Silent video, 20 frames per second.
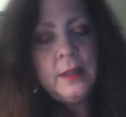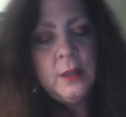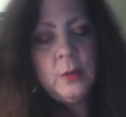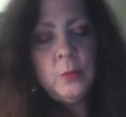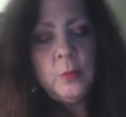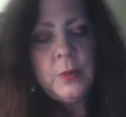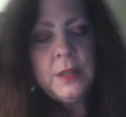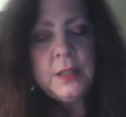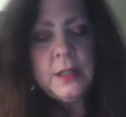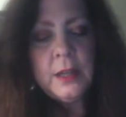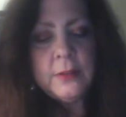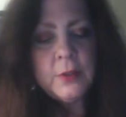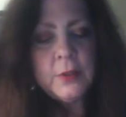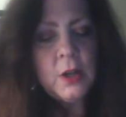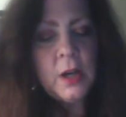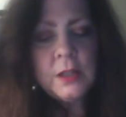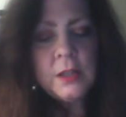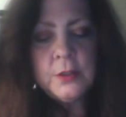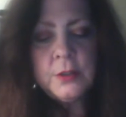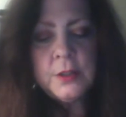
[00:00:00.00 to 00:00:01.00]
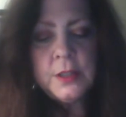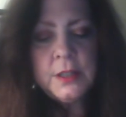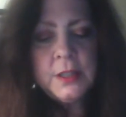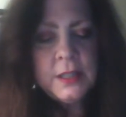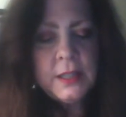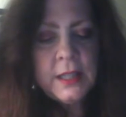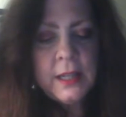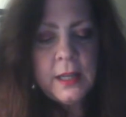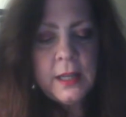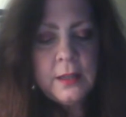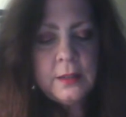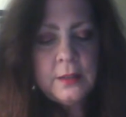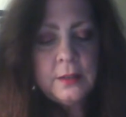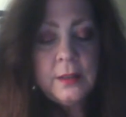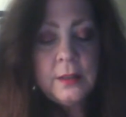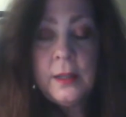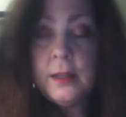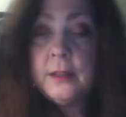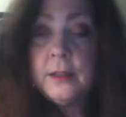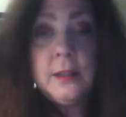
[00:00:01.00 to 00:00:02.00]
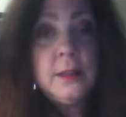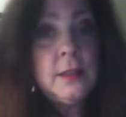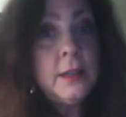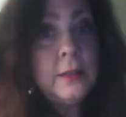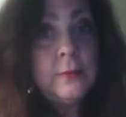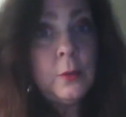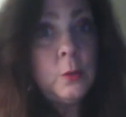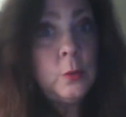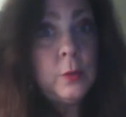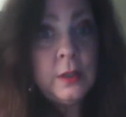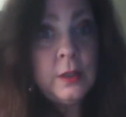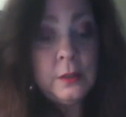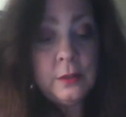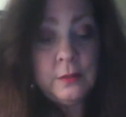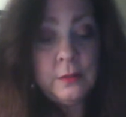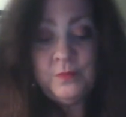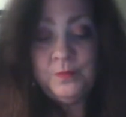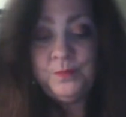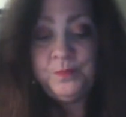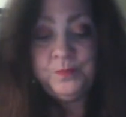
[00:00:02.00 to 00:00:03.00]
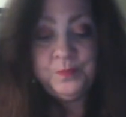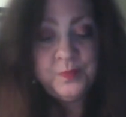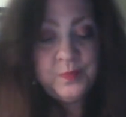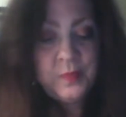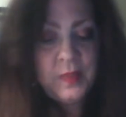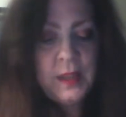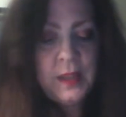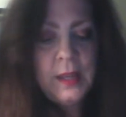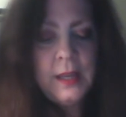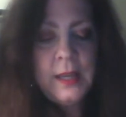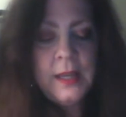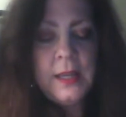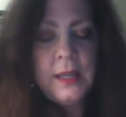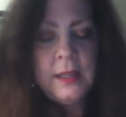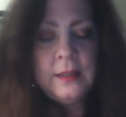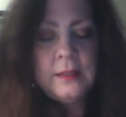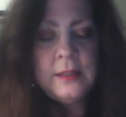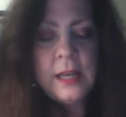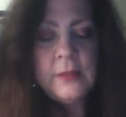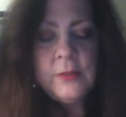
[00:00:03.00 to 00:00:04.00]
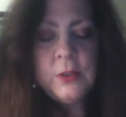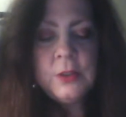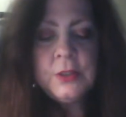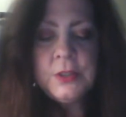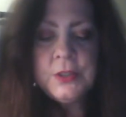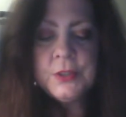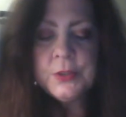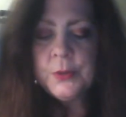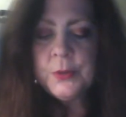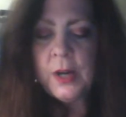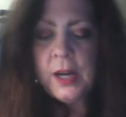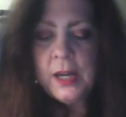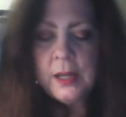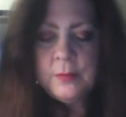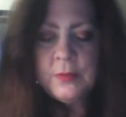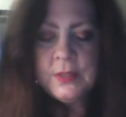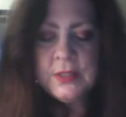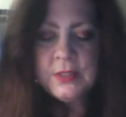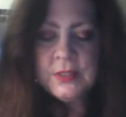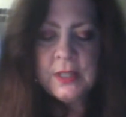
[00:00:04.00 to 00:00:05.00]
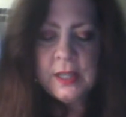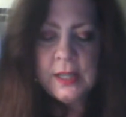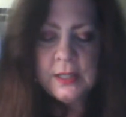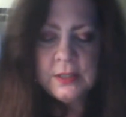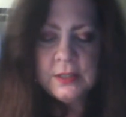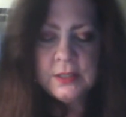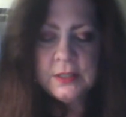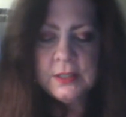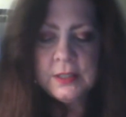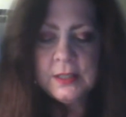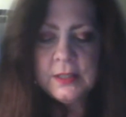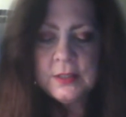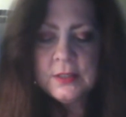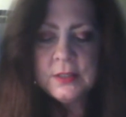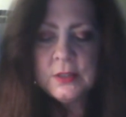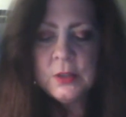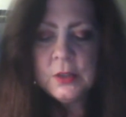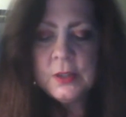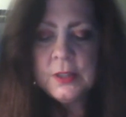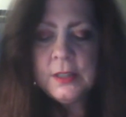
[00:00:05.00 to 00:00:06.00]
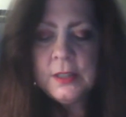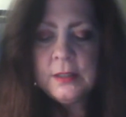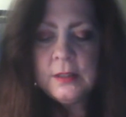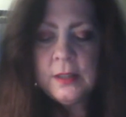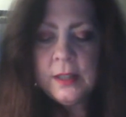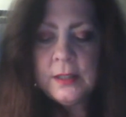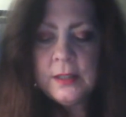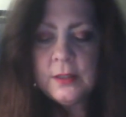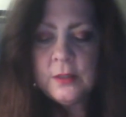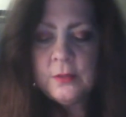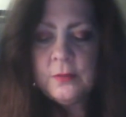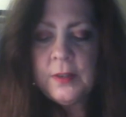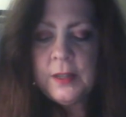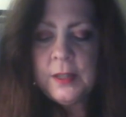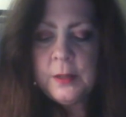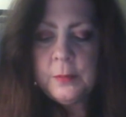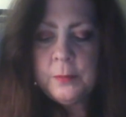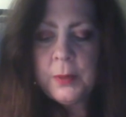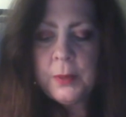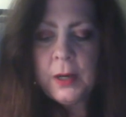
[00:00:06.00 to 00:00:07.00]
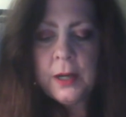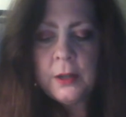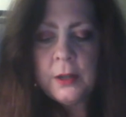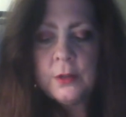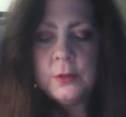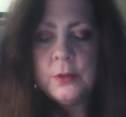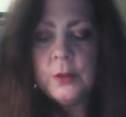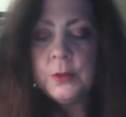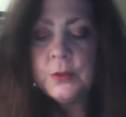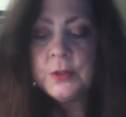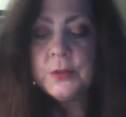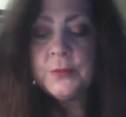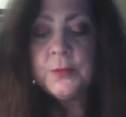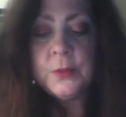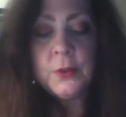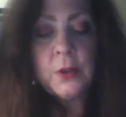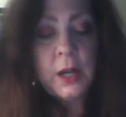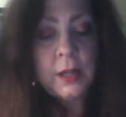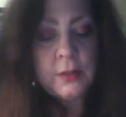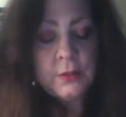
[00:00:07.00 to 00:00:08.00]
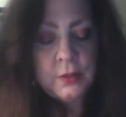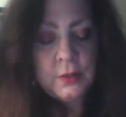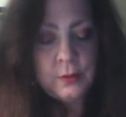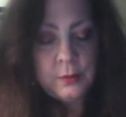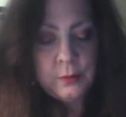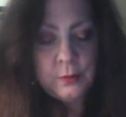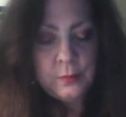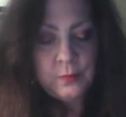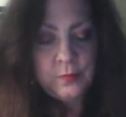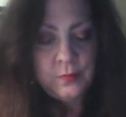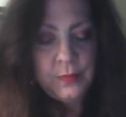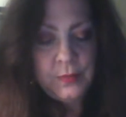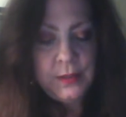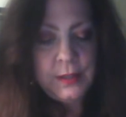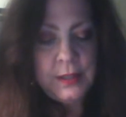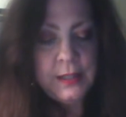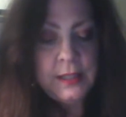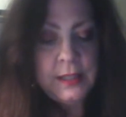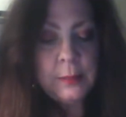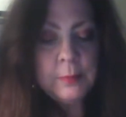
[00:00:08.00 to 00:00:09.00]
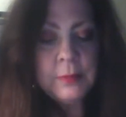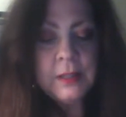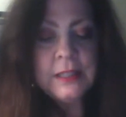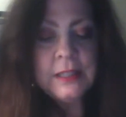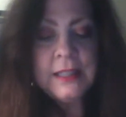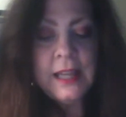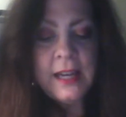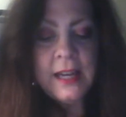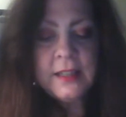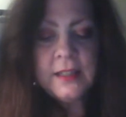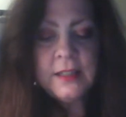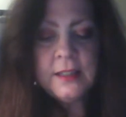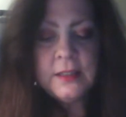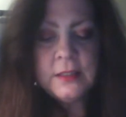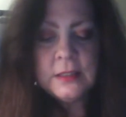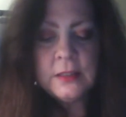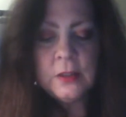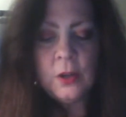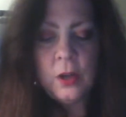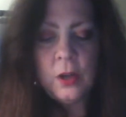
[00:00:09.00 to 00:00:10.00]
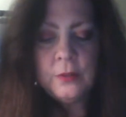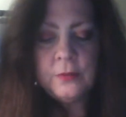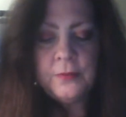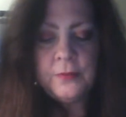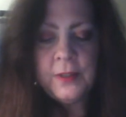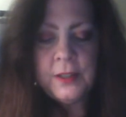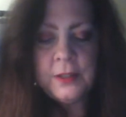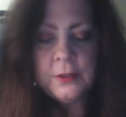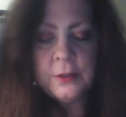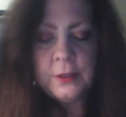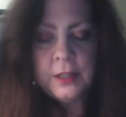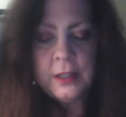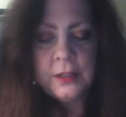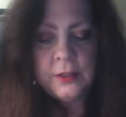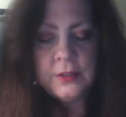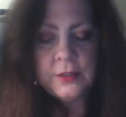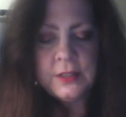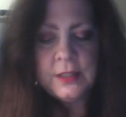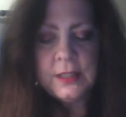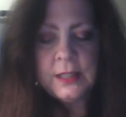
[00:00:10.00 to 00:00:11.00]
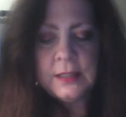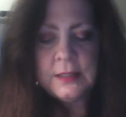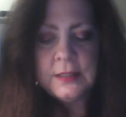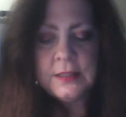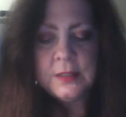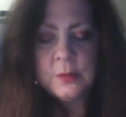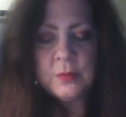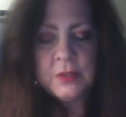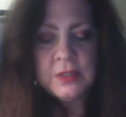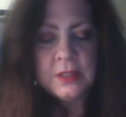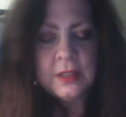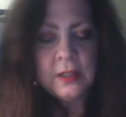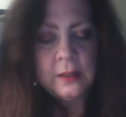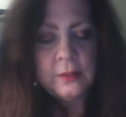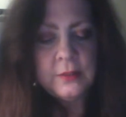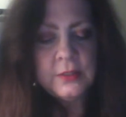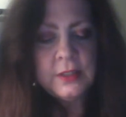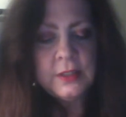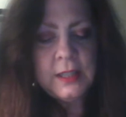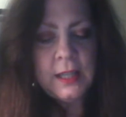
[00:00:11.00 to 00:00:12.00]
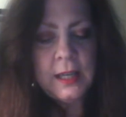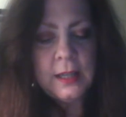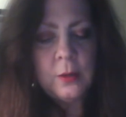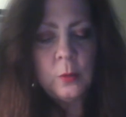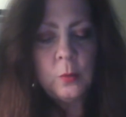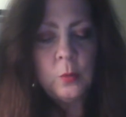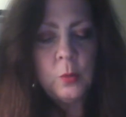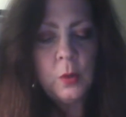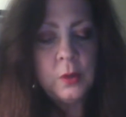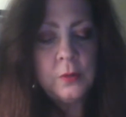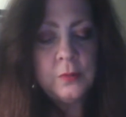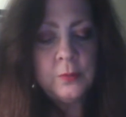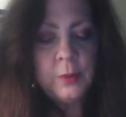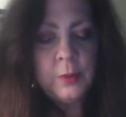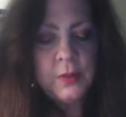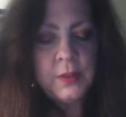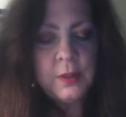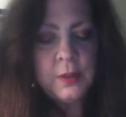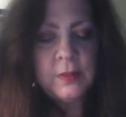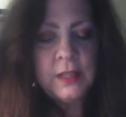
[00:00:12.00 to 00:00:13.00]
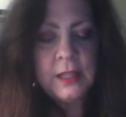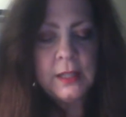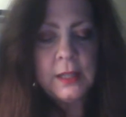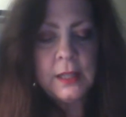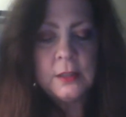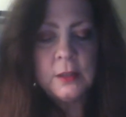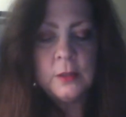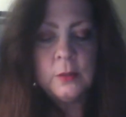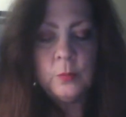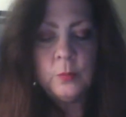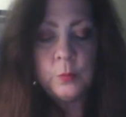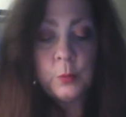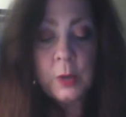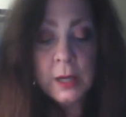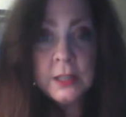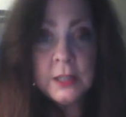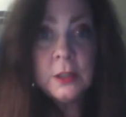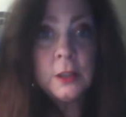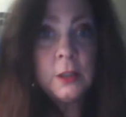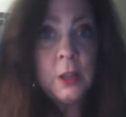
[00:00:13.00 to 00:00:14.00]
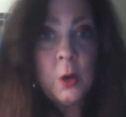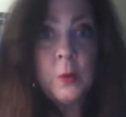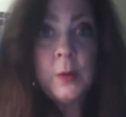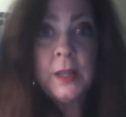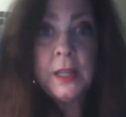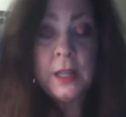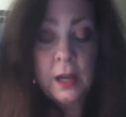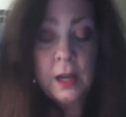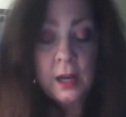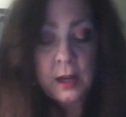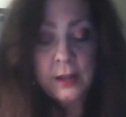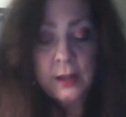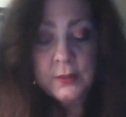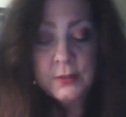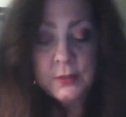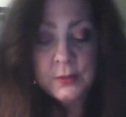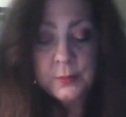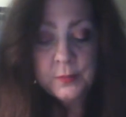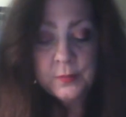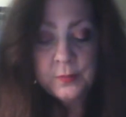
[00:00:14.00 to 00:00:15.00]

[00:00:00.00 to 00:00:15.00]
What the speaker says: We never uttered it again, and I never will. Neville described this entity as looking like the vampire Nosferatu. He kept clacking his long fingernails against themselves, and he had a wolf with him that had red glowing eyes.